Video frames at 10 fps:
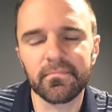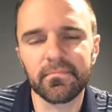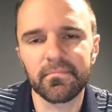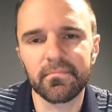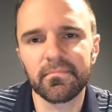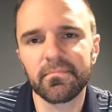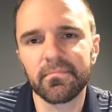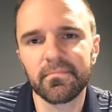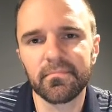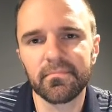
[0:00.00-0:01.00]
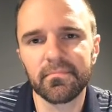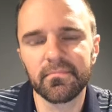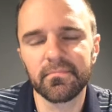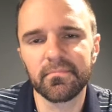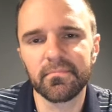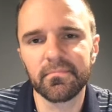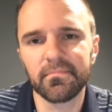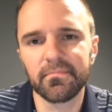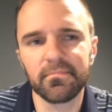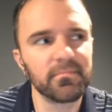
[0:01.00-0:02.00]

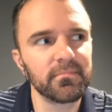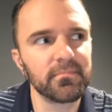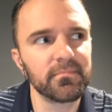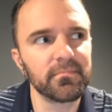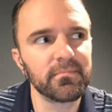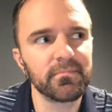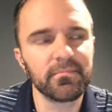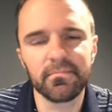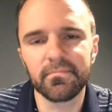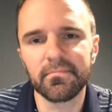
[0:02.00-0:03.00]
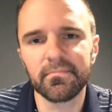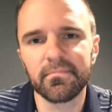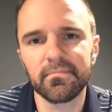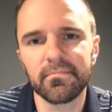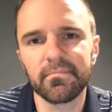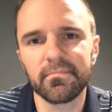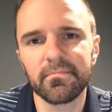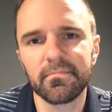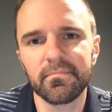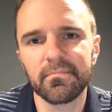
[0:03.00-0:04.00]

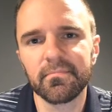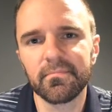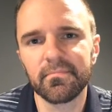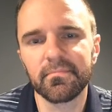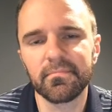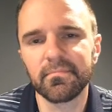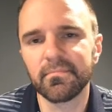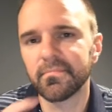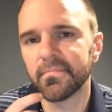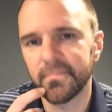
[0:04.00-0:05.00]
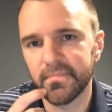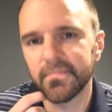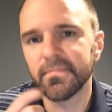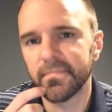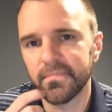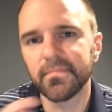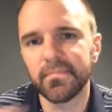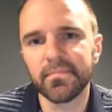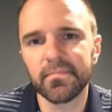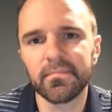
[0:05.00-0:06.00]

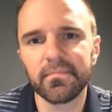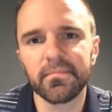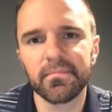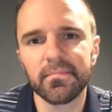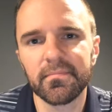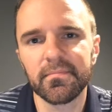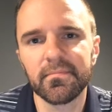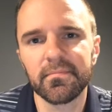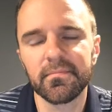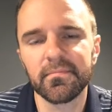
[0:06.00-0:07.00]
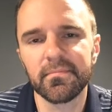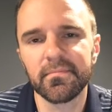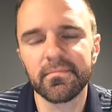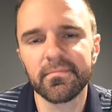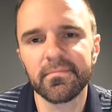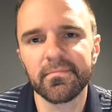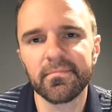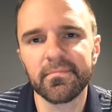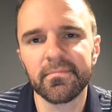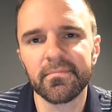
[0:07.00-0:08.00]
No words are spoken by the person on screen.